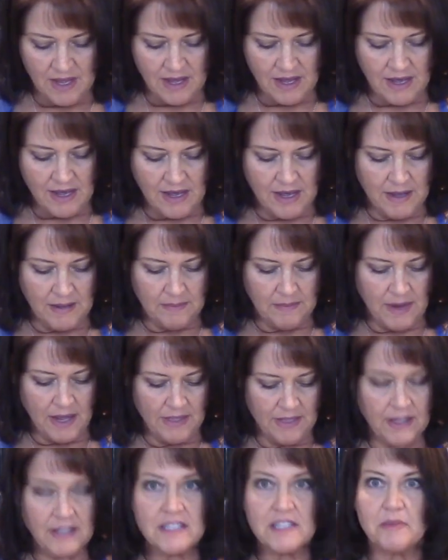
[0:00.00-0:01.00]
I
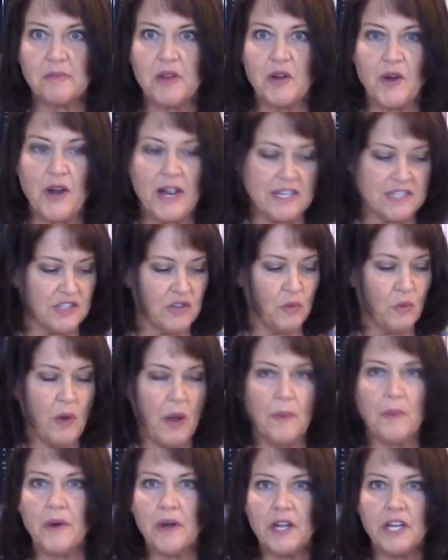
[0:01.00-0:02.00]
think it's going to be great. So
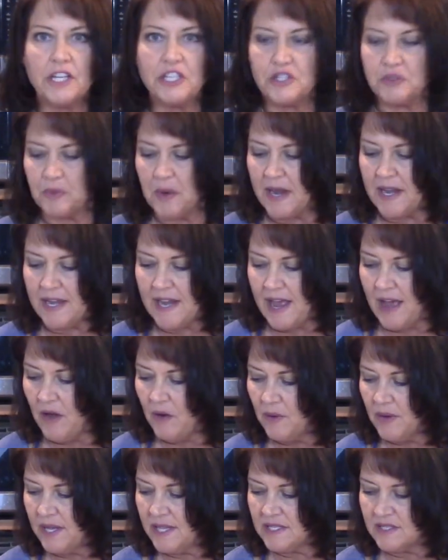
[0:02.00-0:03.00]
what we're going to do right
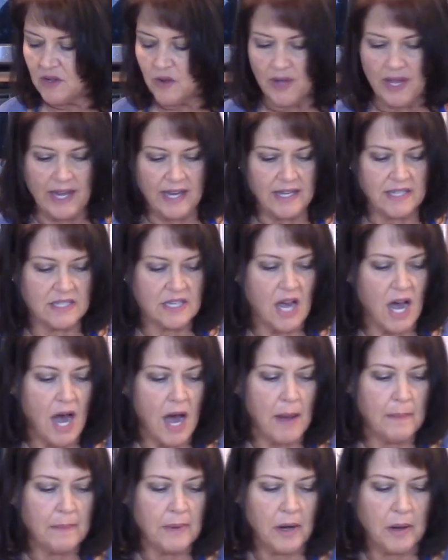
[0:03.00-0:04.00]
now is go ahead and
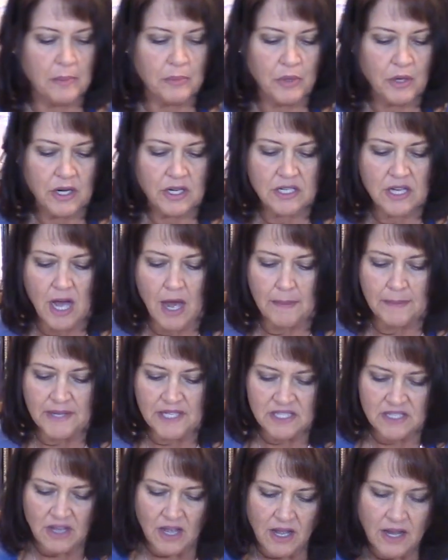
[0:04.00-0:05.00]
put our
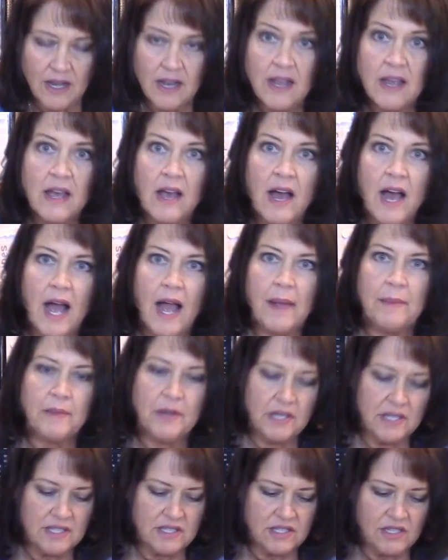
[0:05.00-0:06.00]
toppings on. I'm
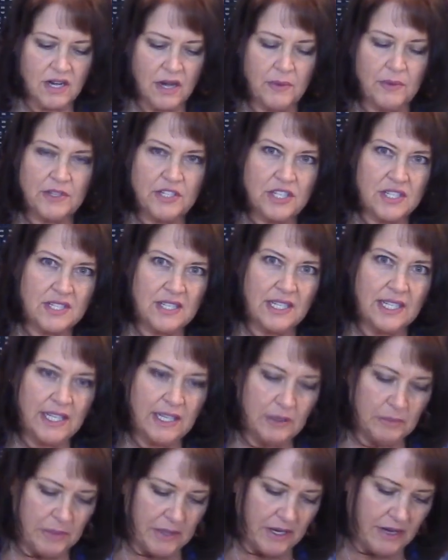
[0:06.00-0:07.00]
going to start with just a
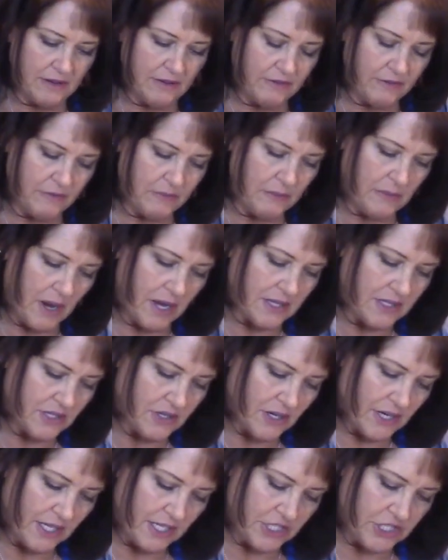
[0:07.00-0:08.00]
little bit of
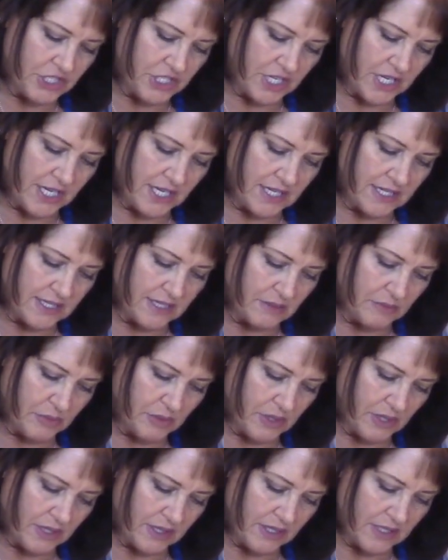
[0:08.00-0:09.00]
mozzarella cheese and
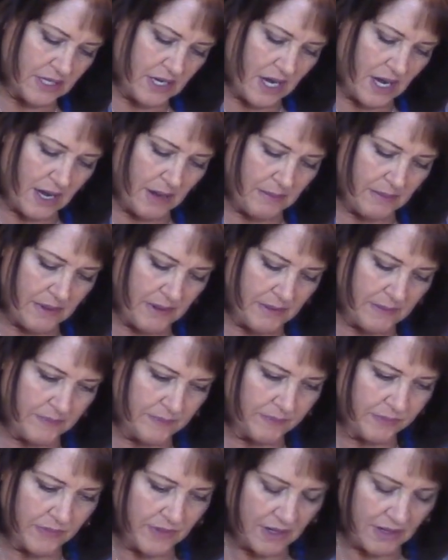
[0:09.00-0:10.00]
put on the top
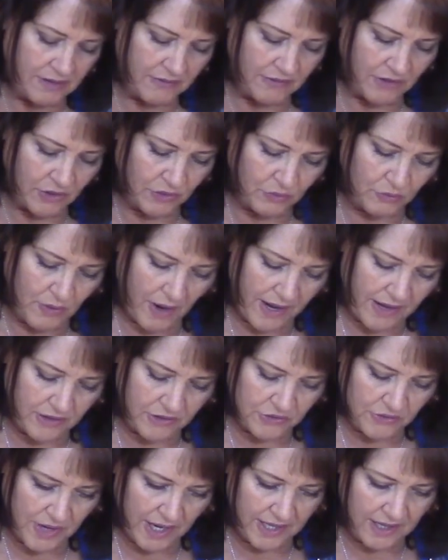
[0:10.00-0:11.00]
of
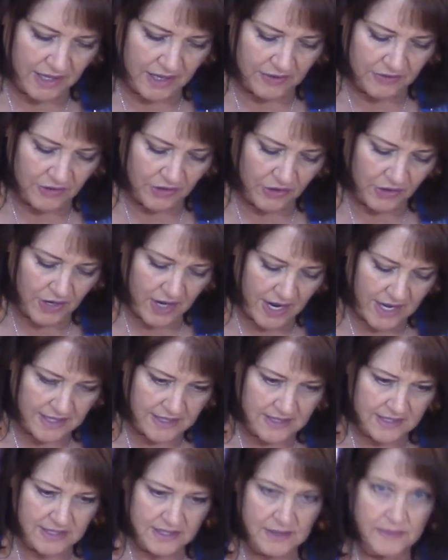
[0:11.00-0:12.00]
right directly on the
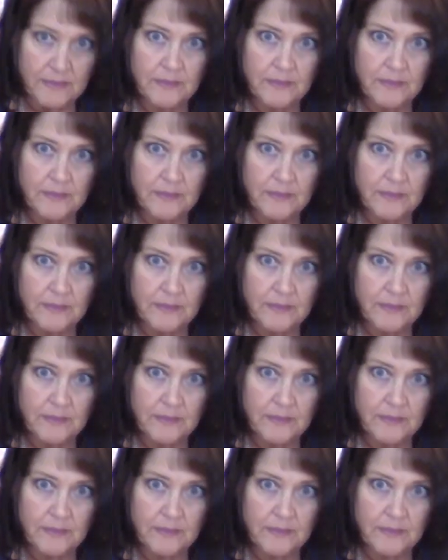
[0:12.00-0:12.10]
crust.